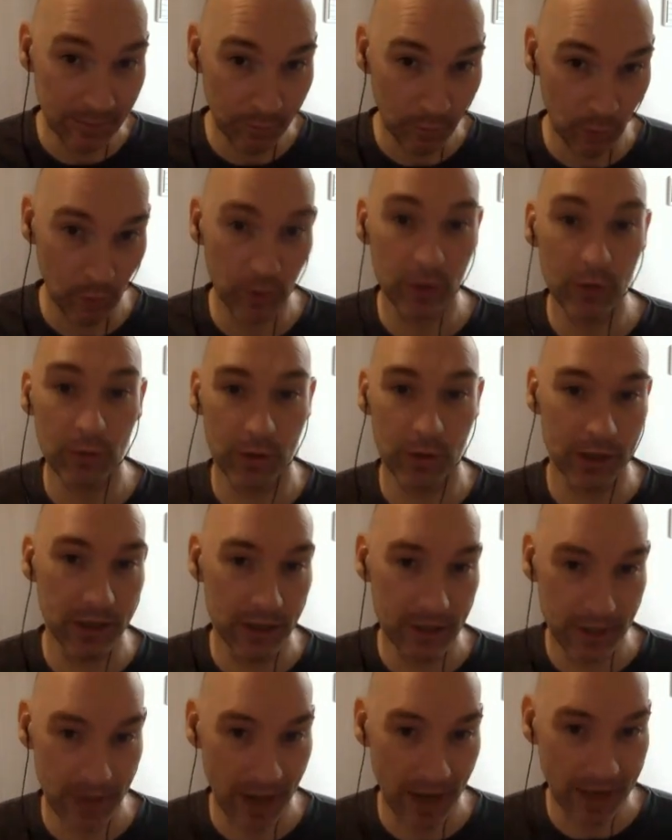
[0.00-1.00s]
board
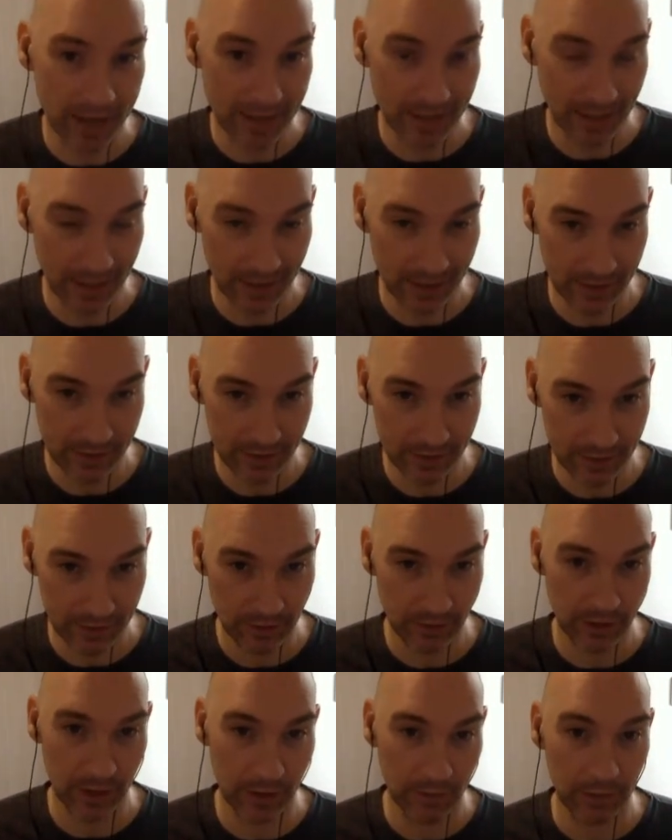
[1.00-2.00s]
within 9 days, and
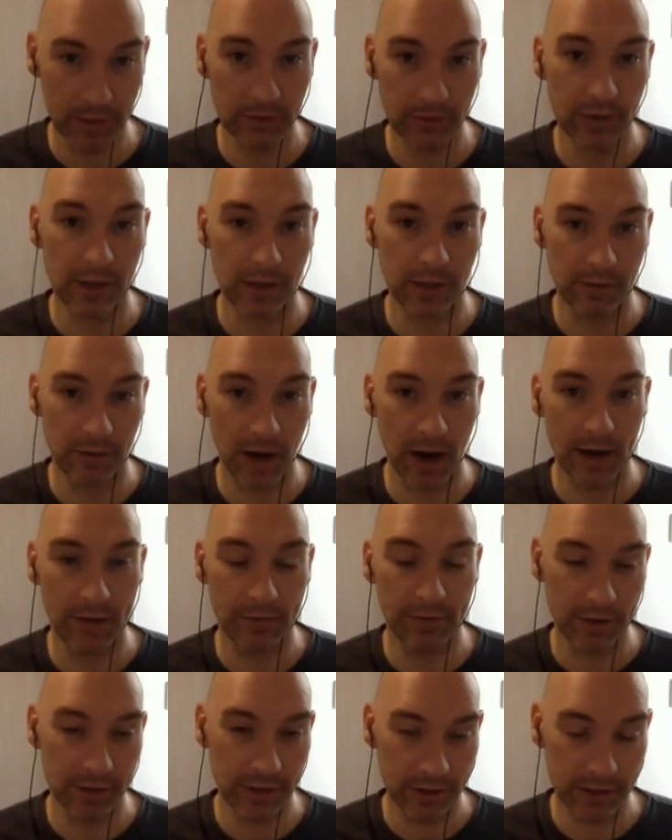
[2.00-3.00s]
so that way you can
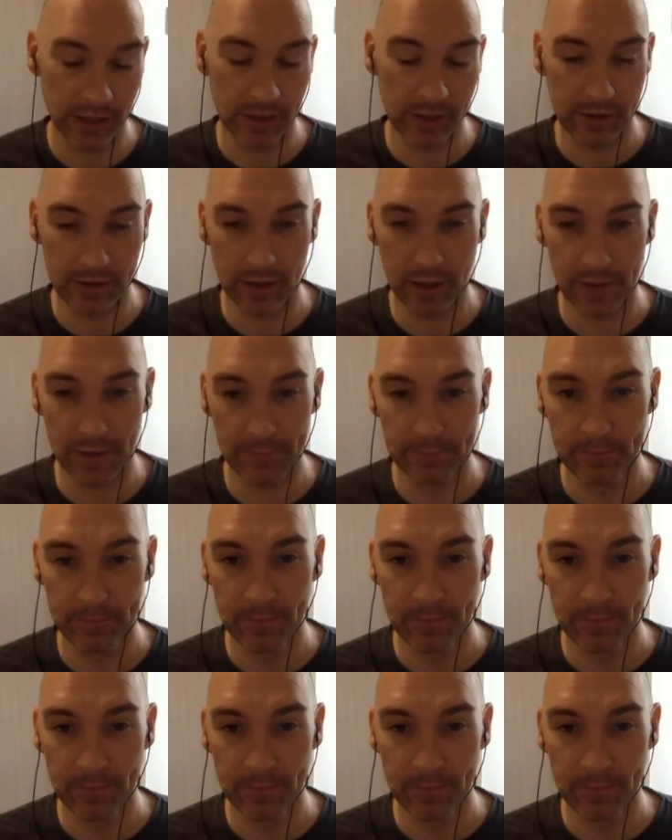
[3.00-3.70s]
arrive on the 10th day.